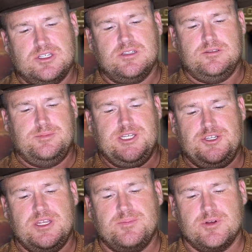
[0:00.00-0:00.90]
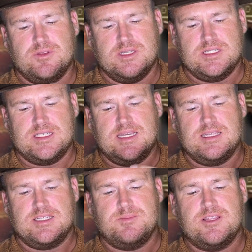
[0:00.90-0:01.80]
little bit cheaper than, say, the
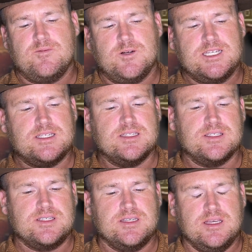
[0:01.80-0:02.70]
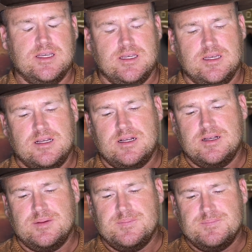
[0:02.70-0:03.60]
Smith & Wessons.
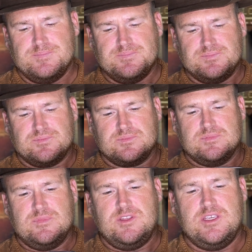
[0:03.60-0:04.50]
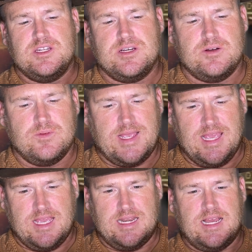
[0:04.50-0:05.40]
You know,
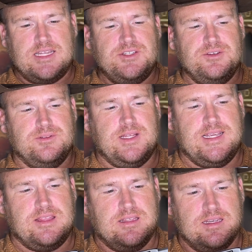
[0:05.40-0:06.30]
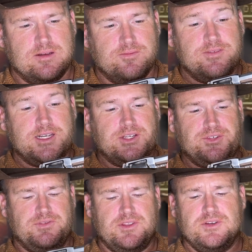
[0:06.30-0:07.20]
and I do like the nickel
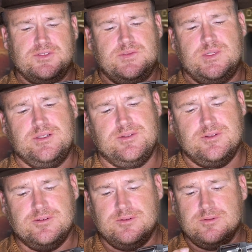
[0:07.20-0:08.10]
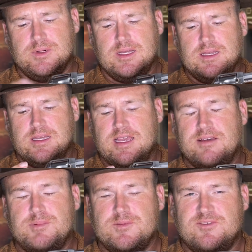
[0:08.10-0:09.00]
finish. For those of you who
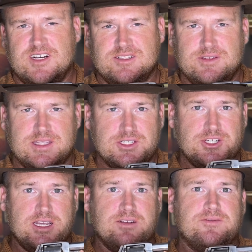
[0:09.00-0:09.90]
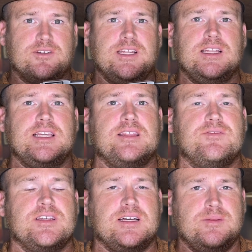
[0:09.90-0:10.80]
have been following this channel for any length
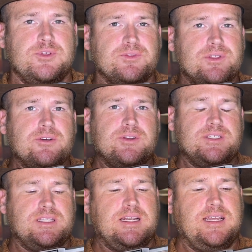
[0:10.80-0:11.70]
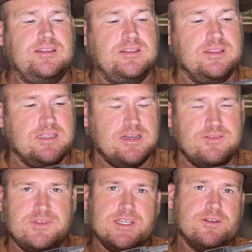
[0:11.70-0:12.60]
of time, you'll notice that I
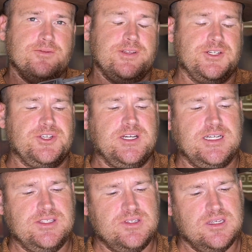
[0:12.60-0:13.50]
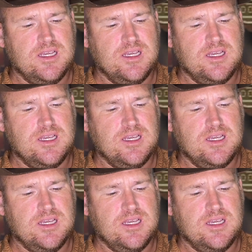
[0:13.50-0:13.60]
love nickel finish guns.